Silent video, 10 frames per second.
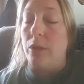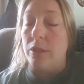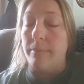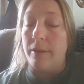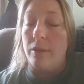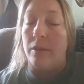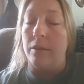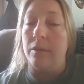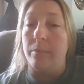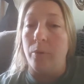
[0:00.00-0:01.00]
talked about
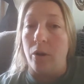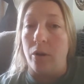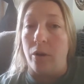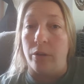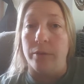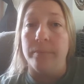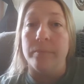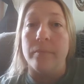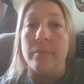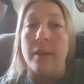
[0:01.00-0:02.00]
the prong collar.
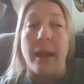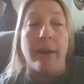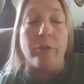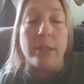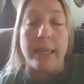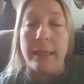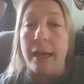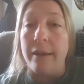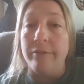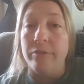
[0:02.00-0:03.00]
Everyday
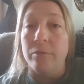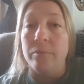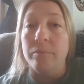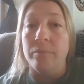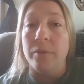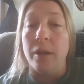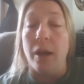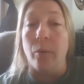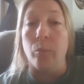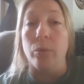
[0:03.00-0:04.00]
life,
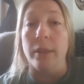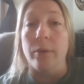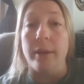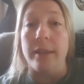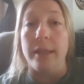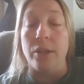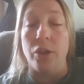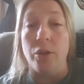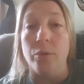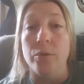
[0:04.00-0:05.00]
a really great thing to
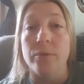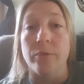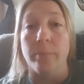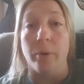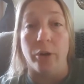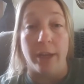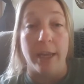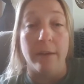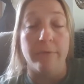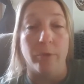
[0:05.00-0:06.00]
use for
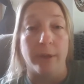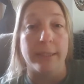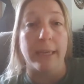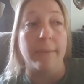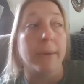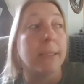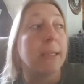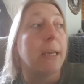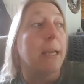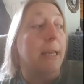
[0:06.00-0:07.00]
barking, for excitement,
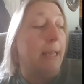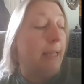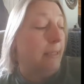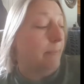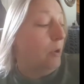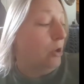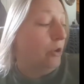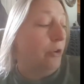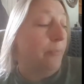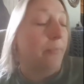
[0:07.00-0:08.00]
is a
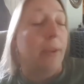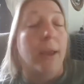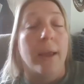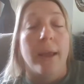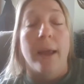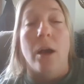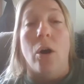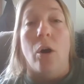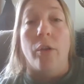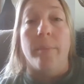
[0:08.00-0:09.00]
bonker.
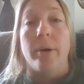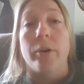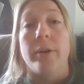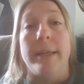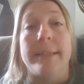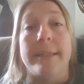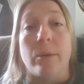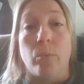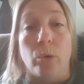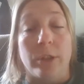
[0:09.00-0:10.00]
All the bonker is
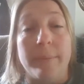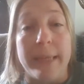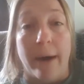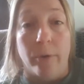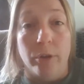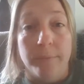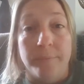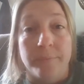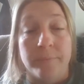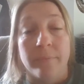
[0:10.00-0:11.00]
a rolled up towel,
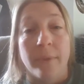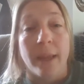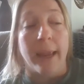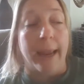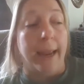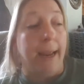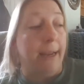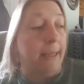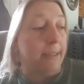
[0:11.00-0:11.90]
and